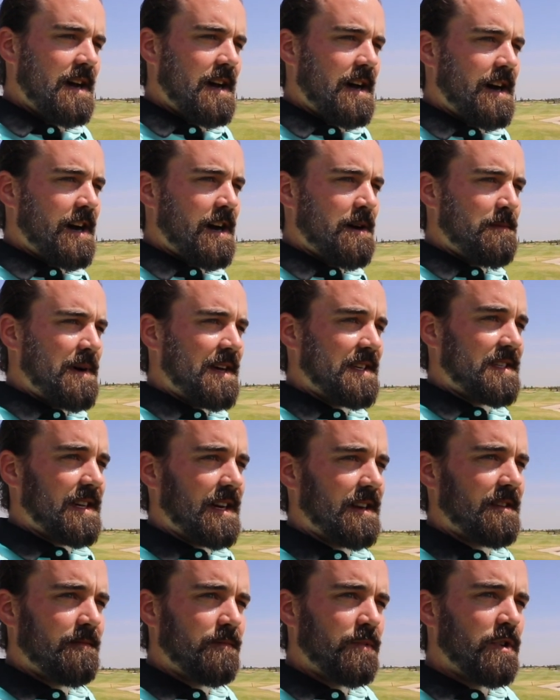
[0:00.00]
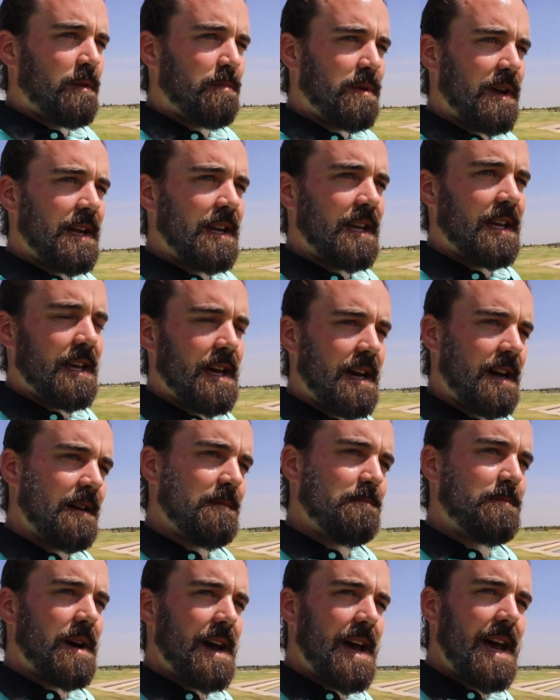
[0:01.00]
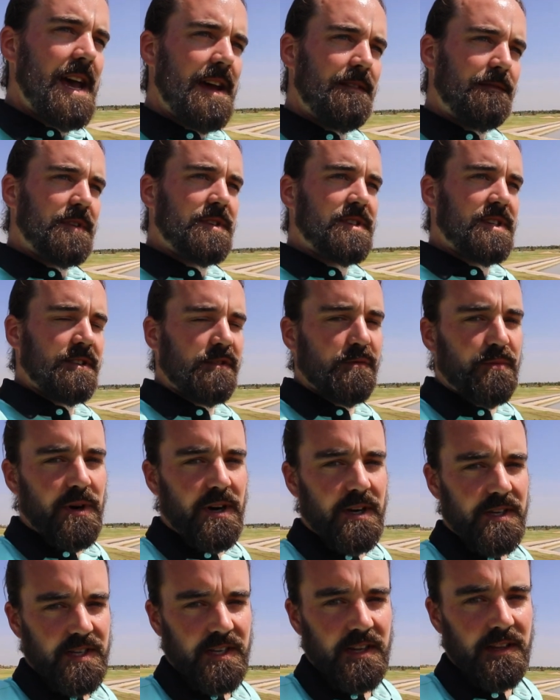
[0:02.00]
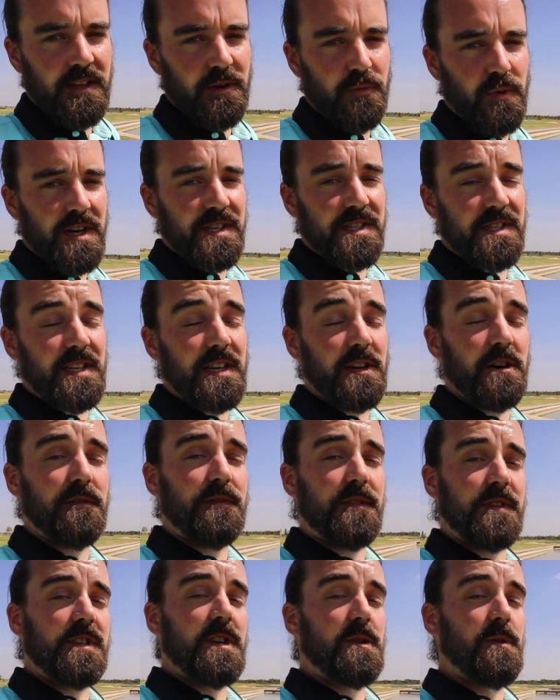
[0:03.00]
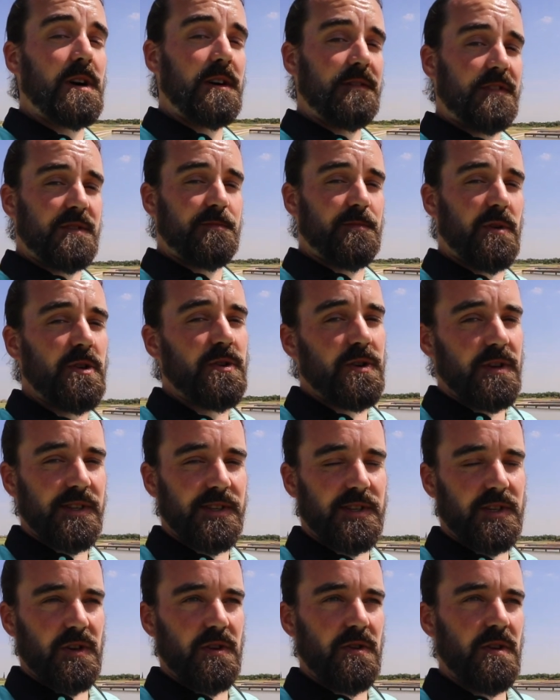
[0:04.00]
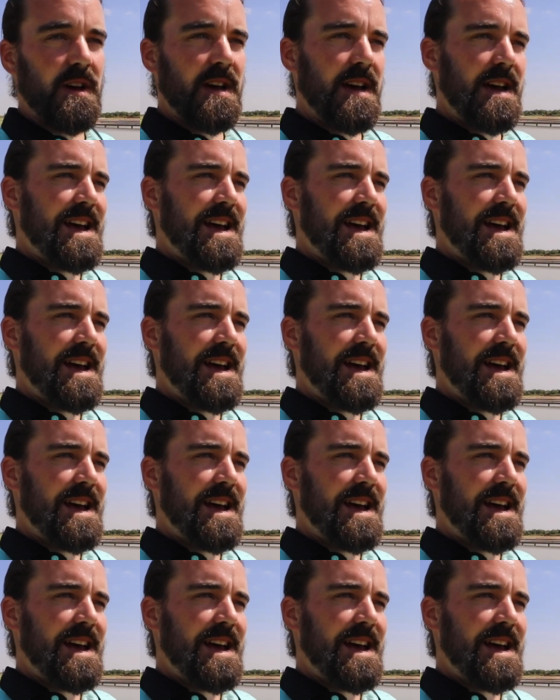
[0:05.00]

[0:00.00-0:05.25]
As I said, not played it yet, but every single person in the YGT office who I've spoken to